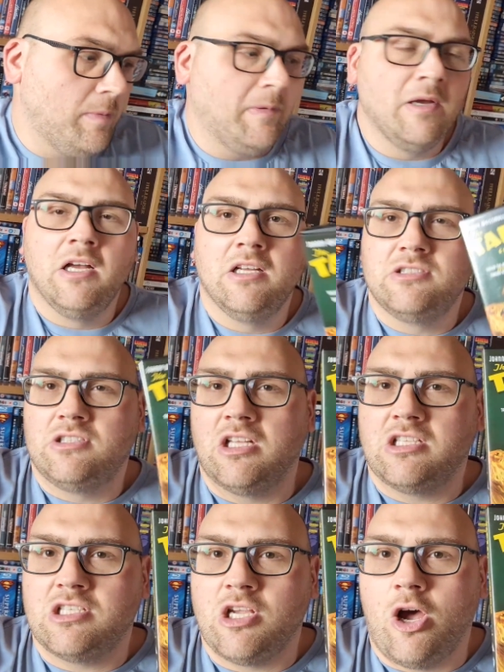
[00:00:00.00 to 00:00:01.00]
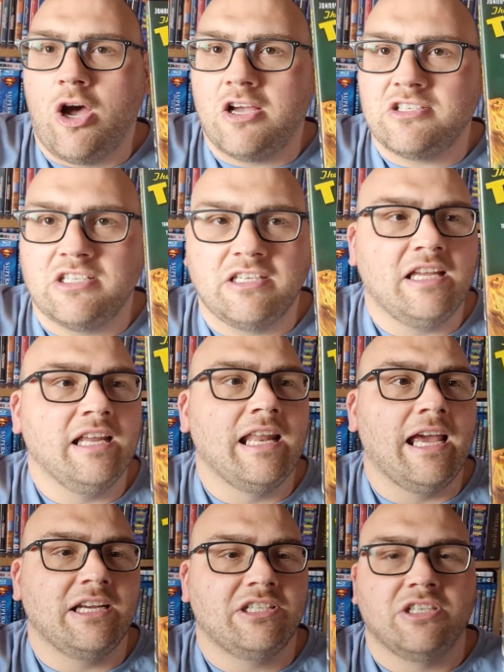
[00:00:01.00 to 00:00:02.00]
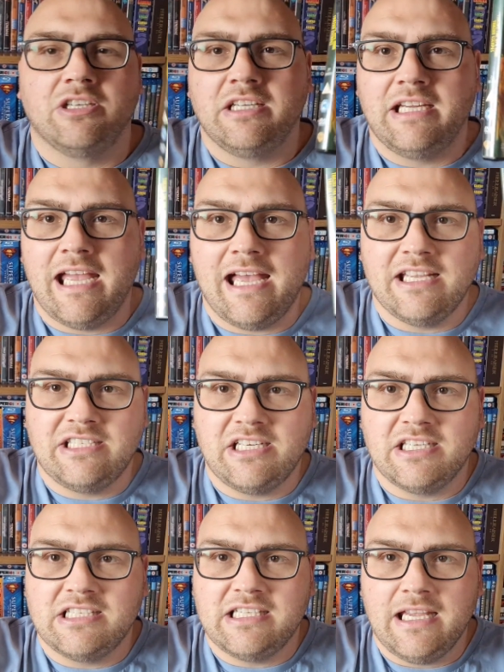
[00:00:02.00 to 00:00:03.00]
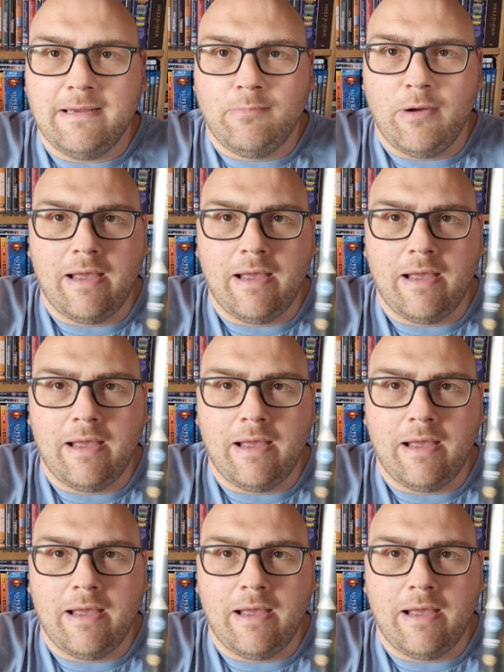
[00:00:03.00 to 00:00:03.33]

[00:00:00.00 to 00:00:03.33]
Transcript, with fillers: up the Tarzan collection. Yeah, as you can see,